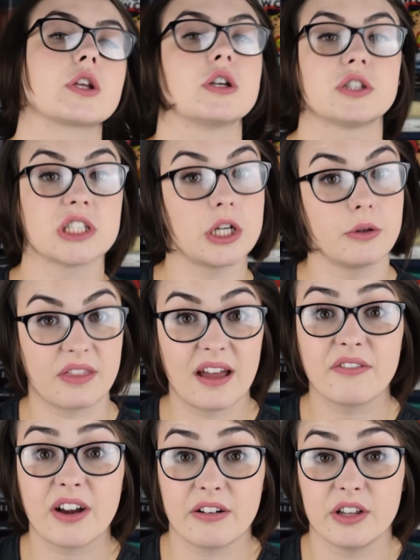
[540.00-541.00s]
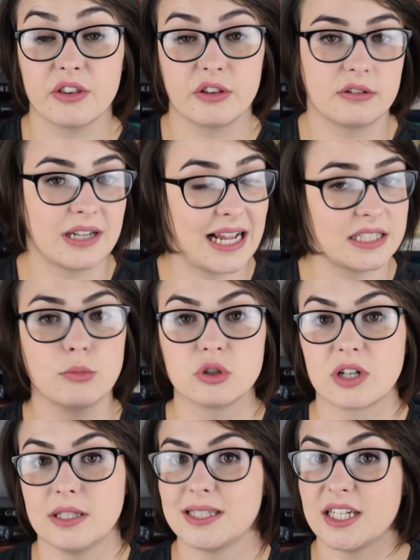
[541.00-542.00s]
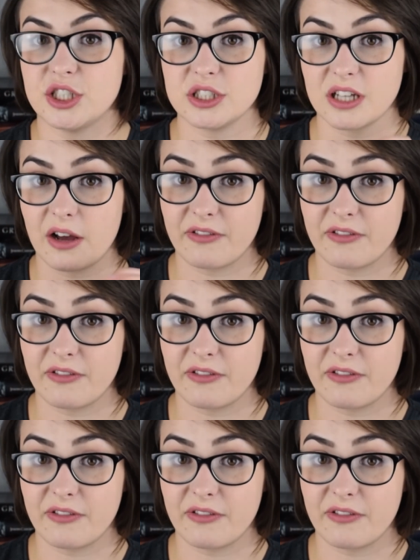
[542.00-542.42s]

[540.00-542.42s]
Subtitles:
So the Lattimore translations are